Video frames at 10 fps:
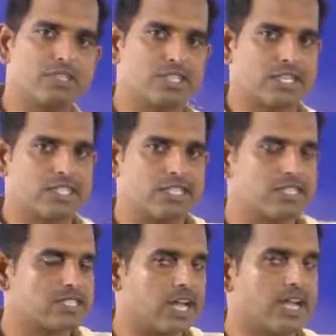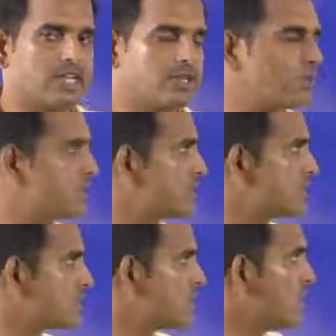structures and
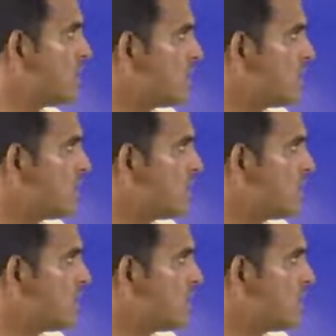unions.